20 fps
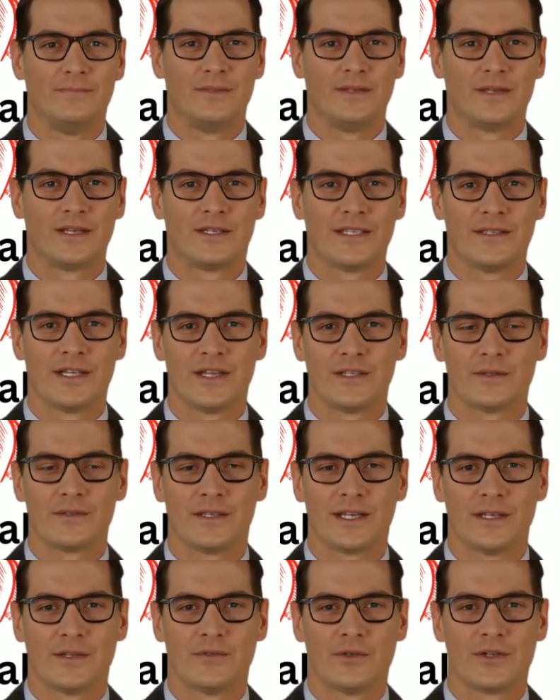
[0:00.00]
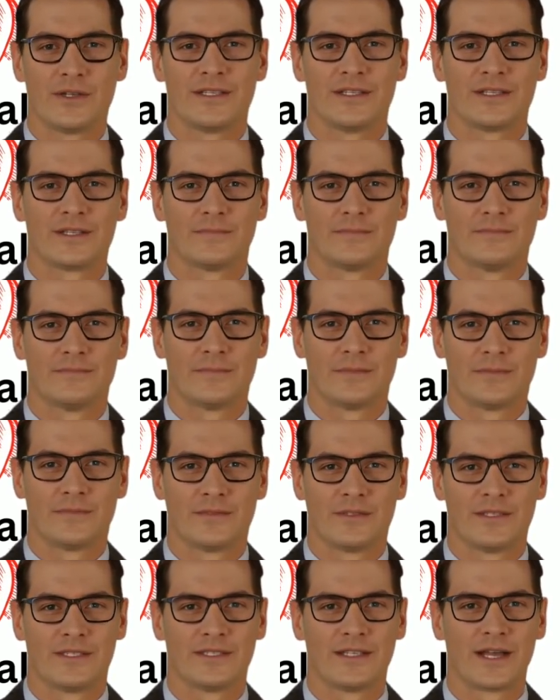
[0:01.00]
In 1930,
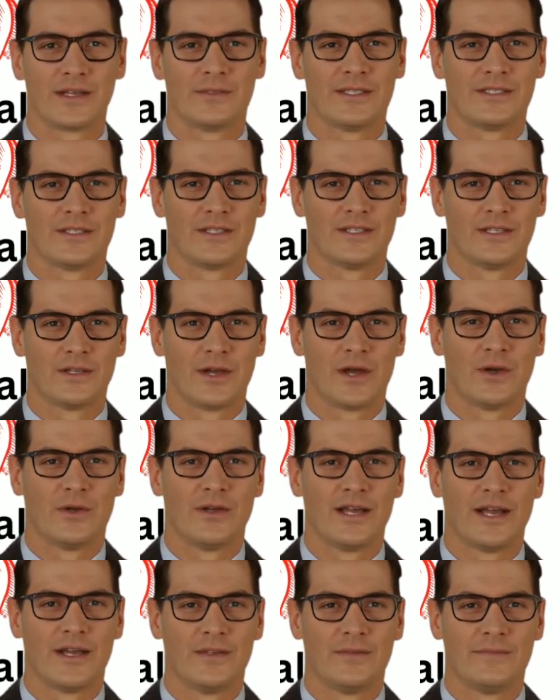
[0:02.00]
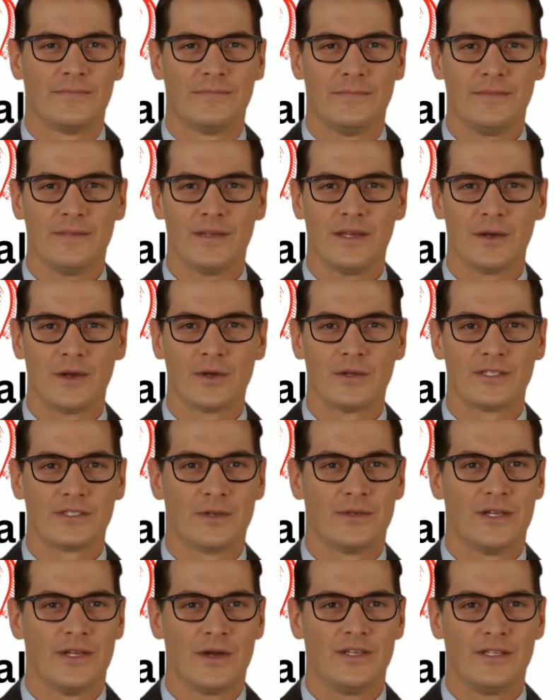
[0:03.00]
the Salt Satyagraha, also
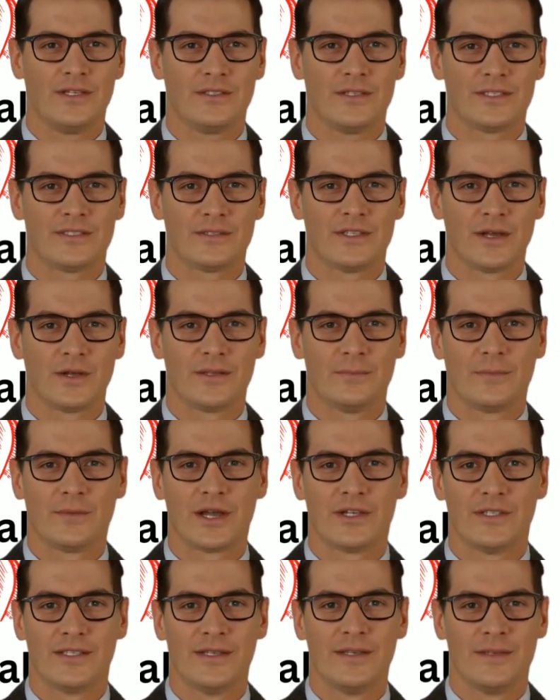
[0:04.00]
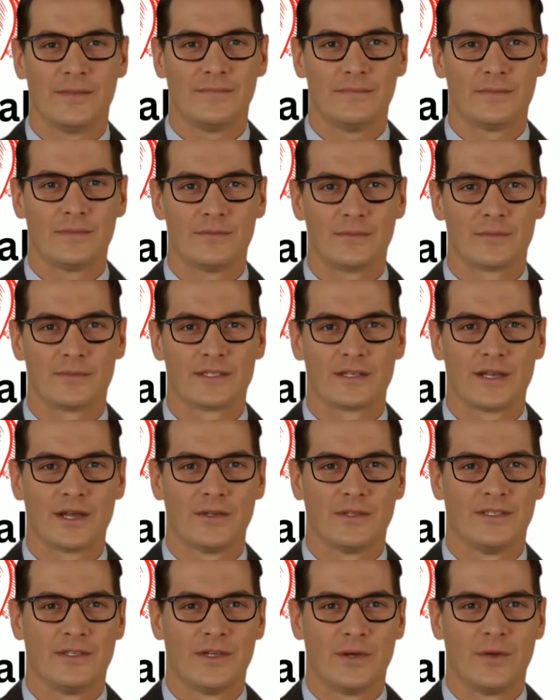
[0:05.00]
known as the Salt March, was
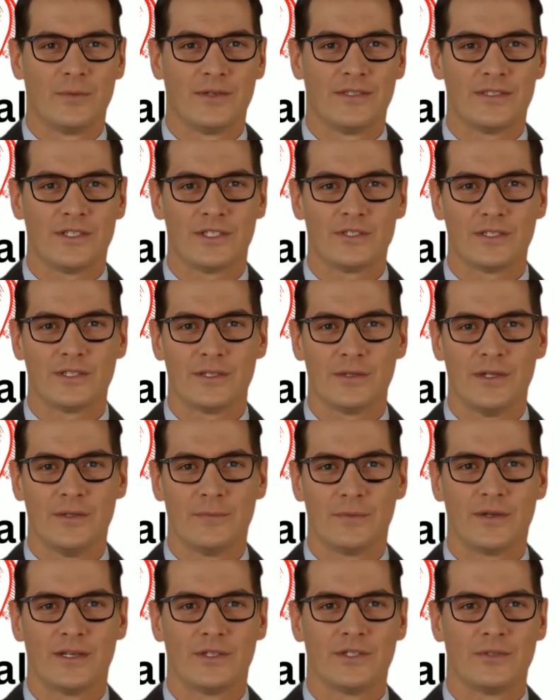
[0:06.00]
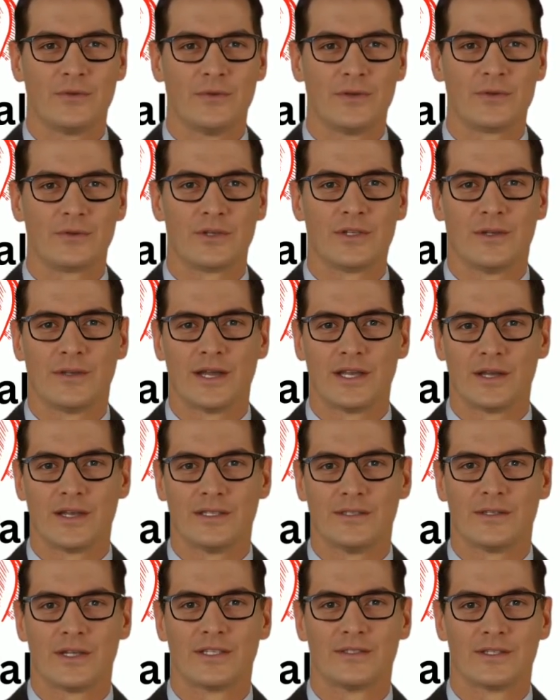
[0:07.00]
held in opposition to the British rule of heavy
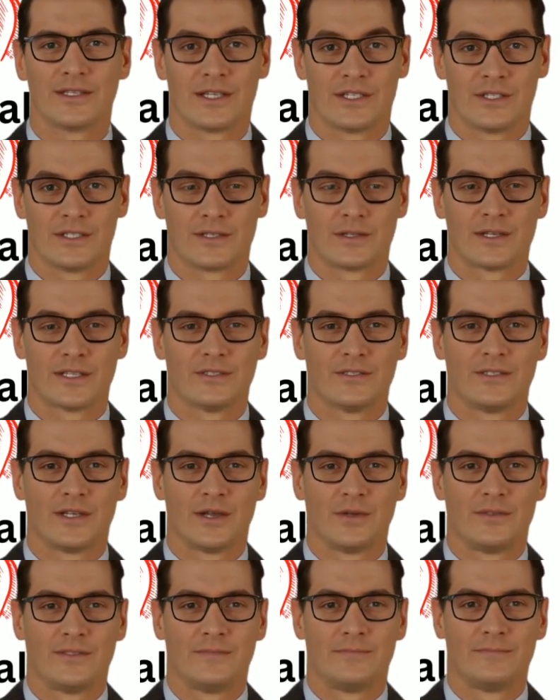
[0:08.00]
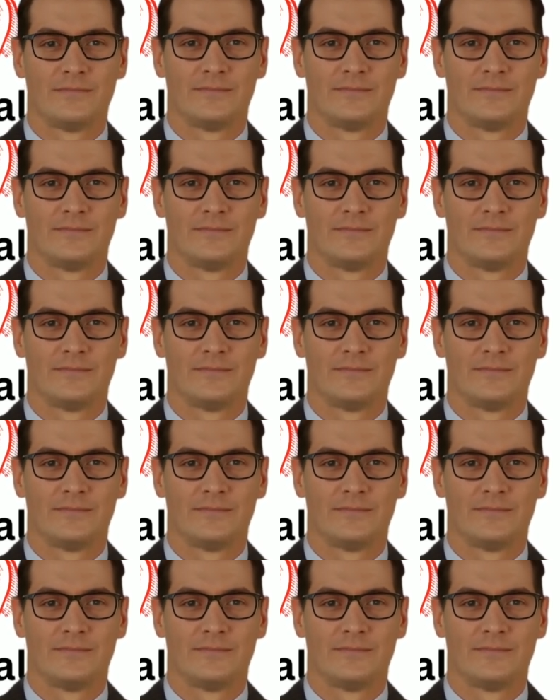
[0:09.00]
taxation on salt.